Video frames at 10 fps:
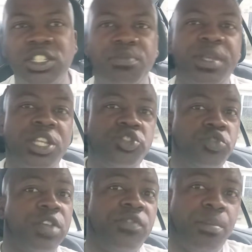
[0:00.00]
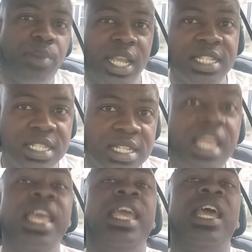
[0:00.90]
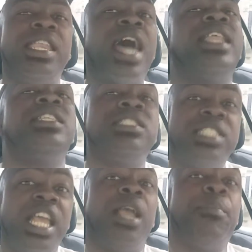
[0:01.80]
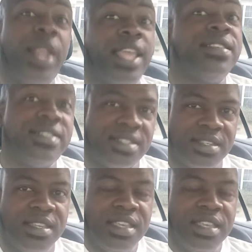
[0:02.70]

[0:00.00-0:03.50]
should be in two different places and not at the same place.